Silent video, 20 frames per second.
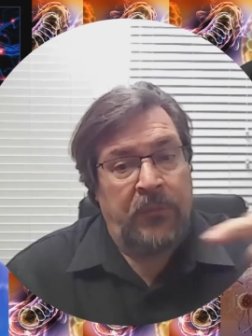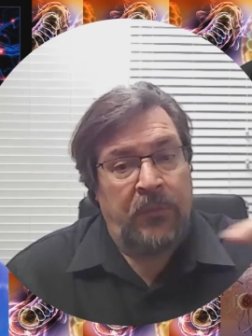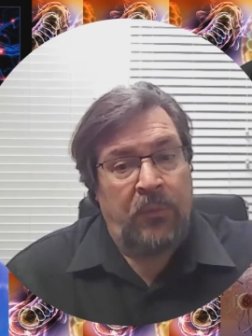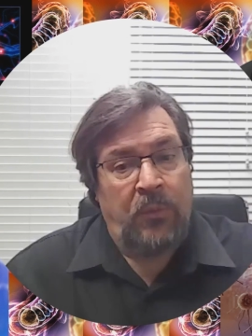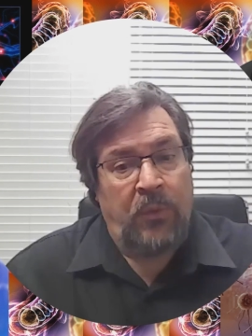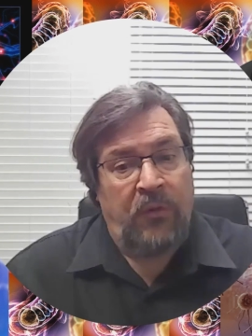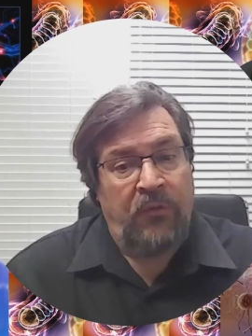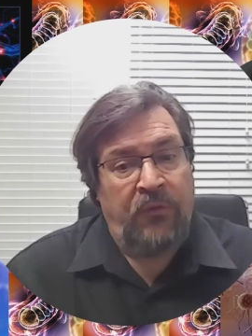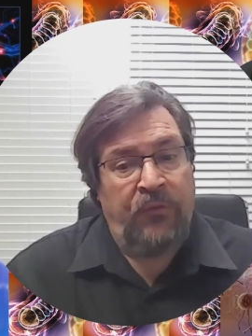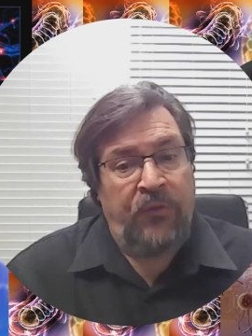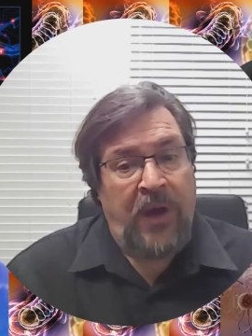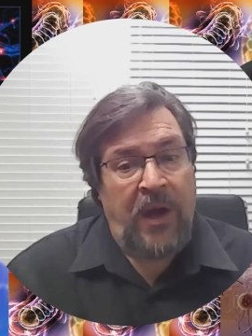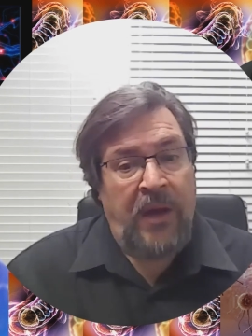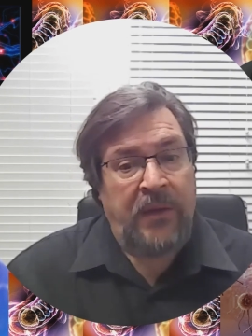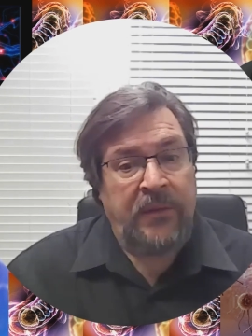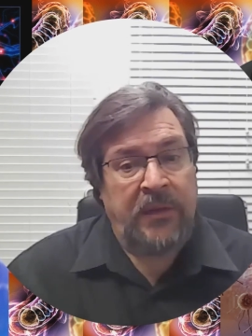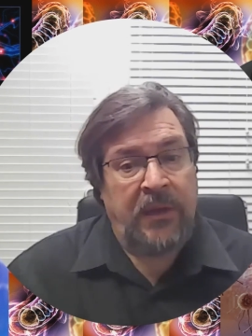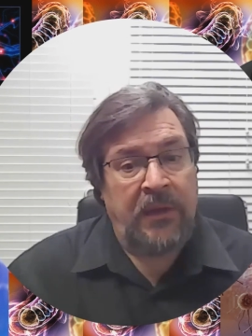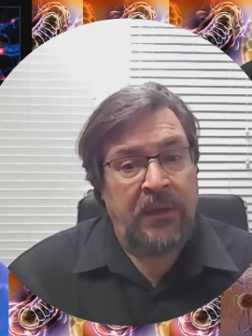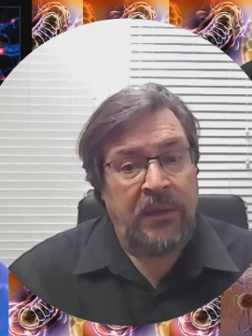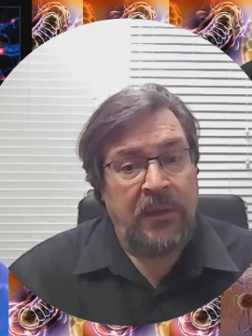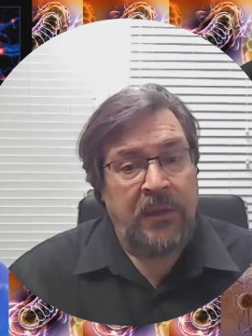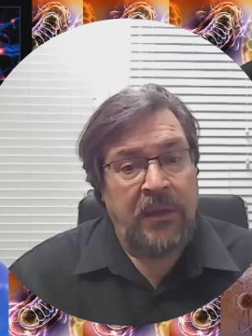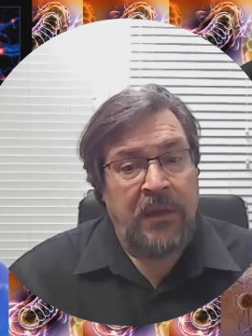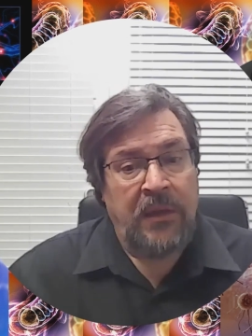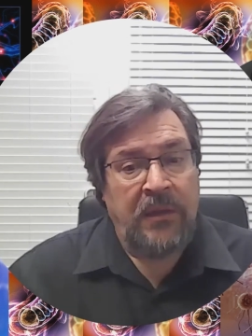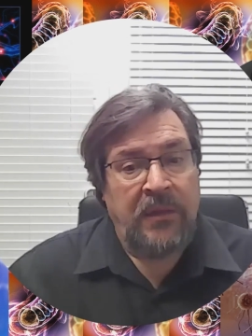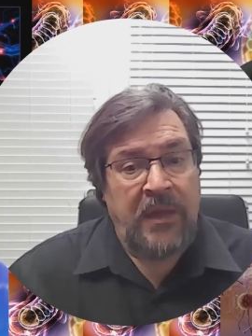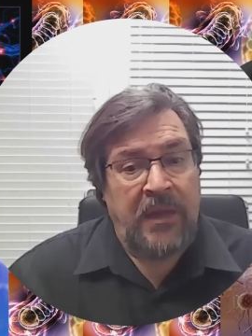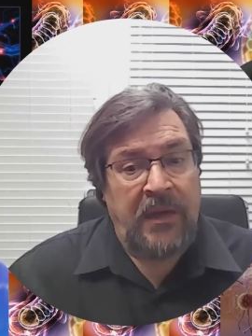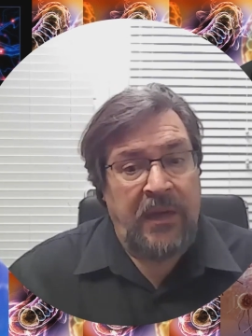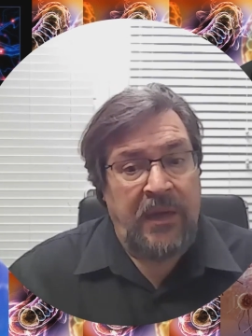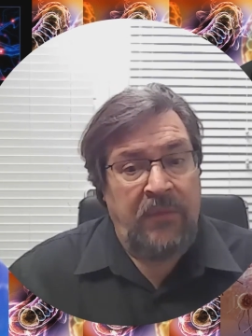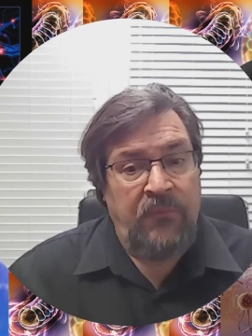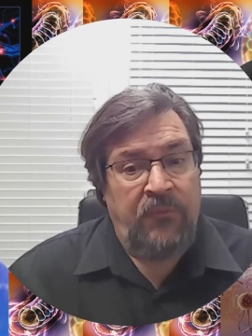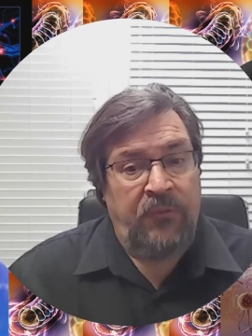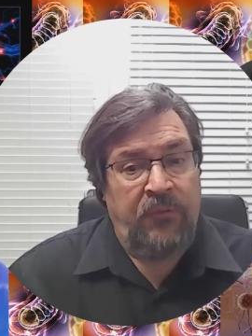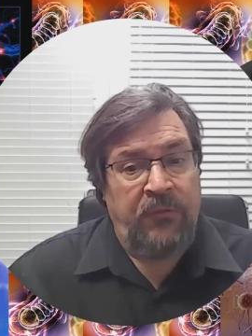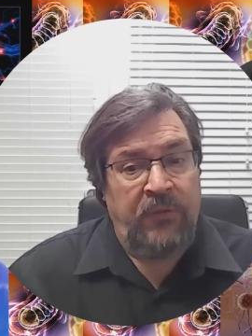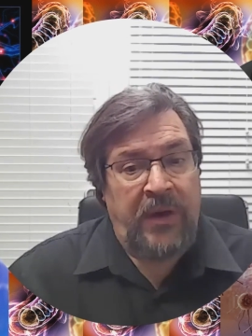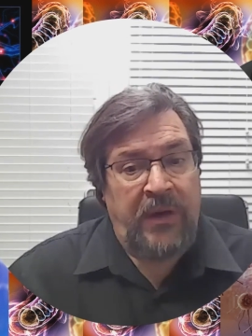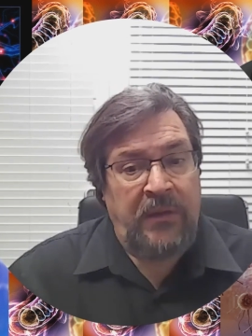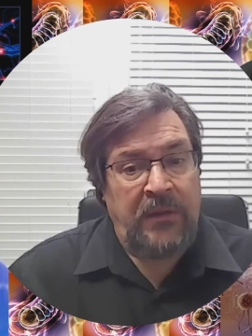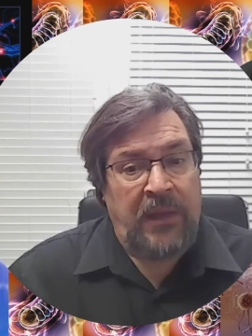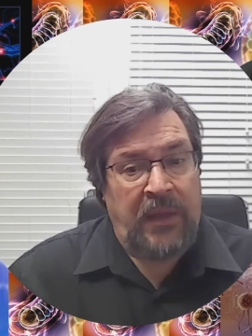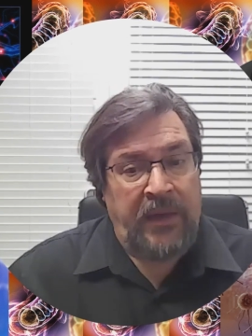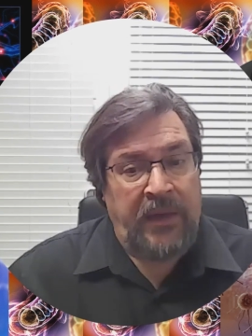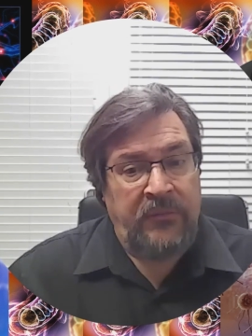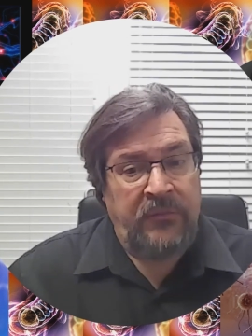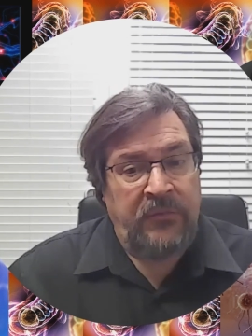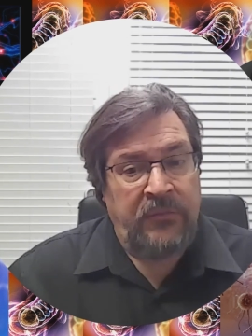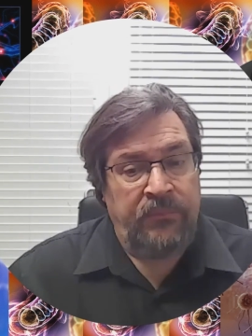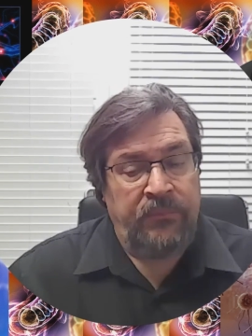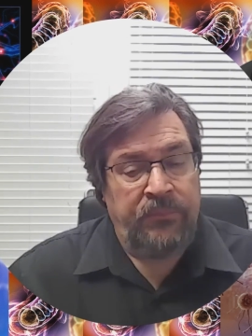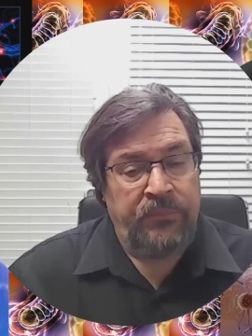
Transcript: We're finding that infrared light